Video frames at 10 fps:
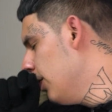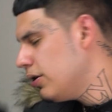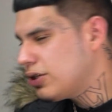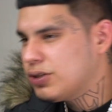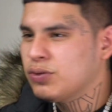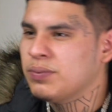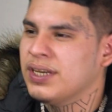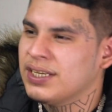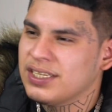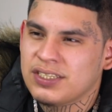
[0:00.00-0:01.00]
excuse
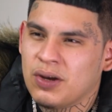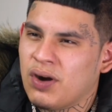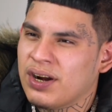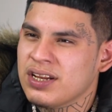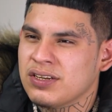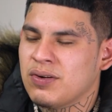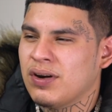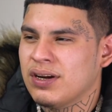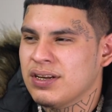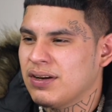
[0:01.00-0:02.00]
me, and just so on and so
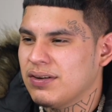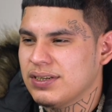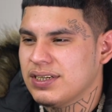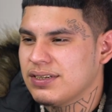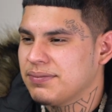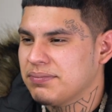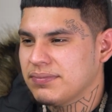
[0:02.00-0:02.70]
on. Just